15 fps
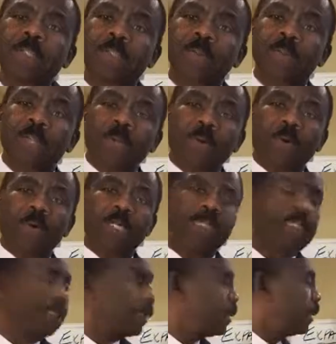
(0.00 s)
to the
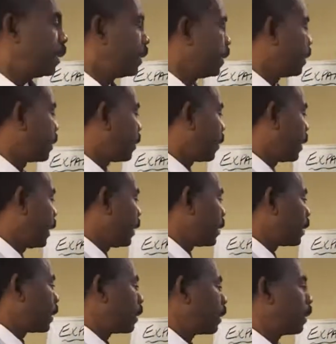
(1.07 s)
lowest. So
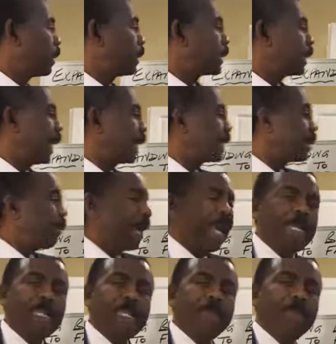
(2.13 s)
this is the
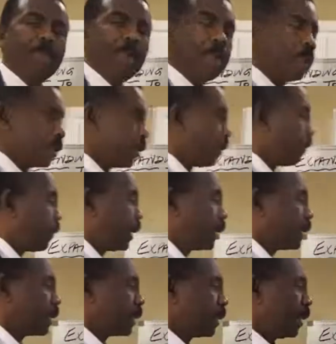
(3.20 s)
expanded version of
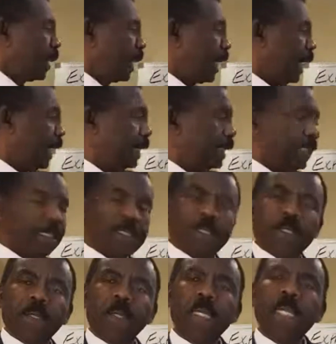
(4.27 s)
this, and it
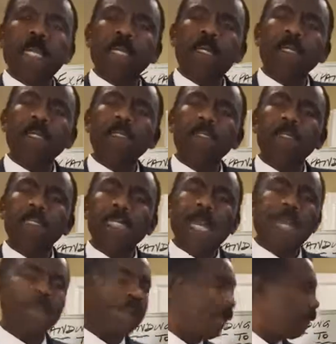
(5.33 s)
is in
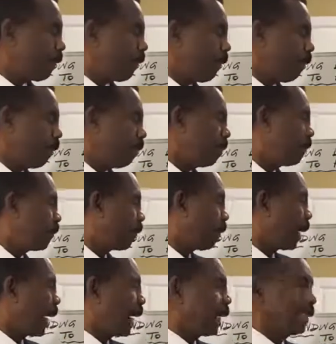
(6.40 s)
standard form
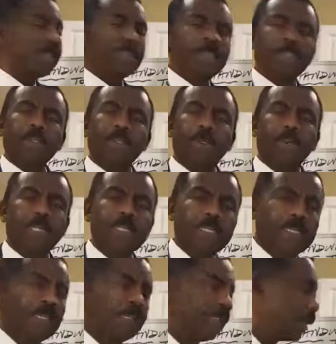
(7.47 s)
from highest to
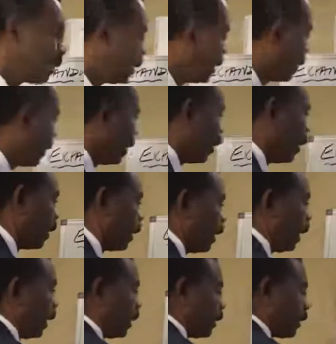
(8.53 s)
lowest.
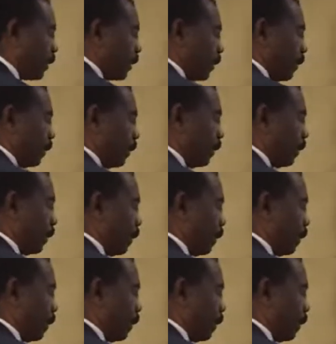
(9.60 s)
This